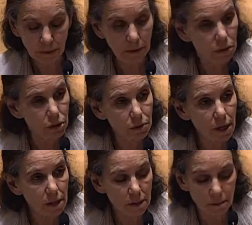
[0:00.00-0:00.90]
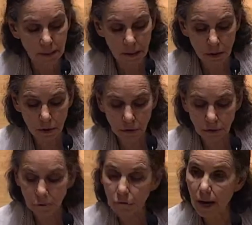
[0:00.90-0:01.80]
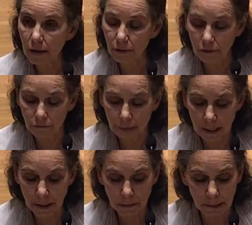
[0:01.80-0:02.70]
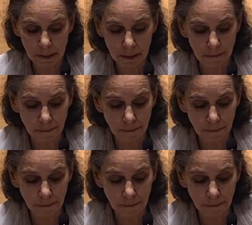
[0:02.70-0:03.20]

And Judaism is not a faith of pessimism.